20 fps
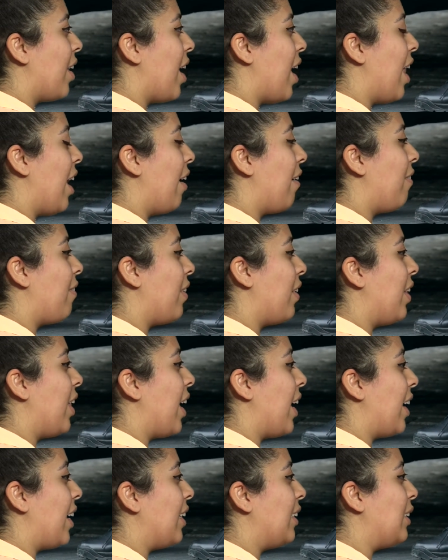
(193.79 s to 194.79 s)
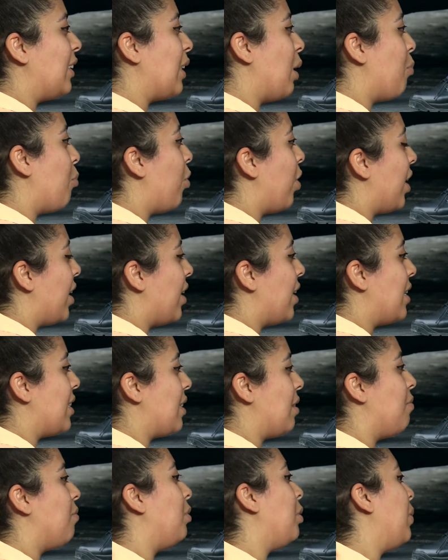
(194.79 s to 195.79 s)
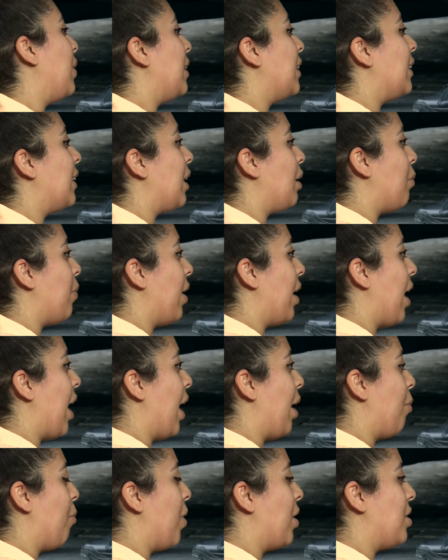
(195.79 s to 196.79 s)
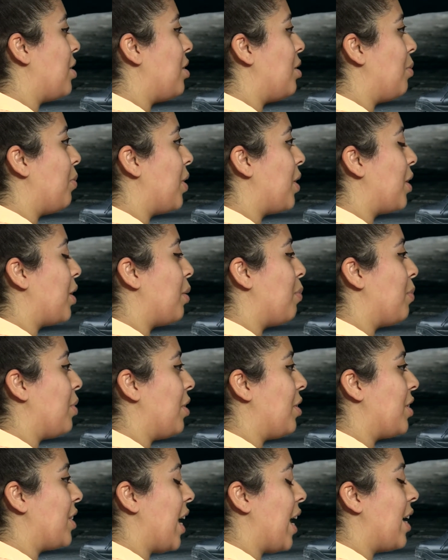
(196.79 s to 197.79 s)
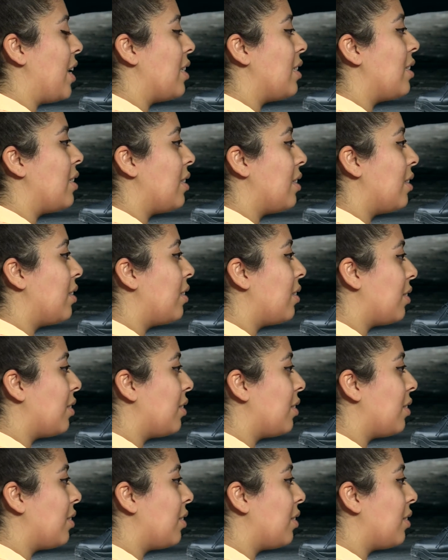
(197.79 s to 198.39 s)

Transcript: and I feel like it somewhat is influencing what I want to do with computer science.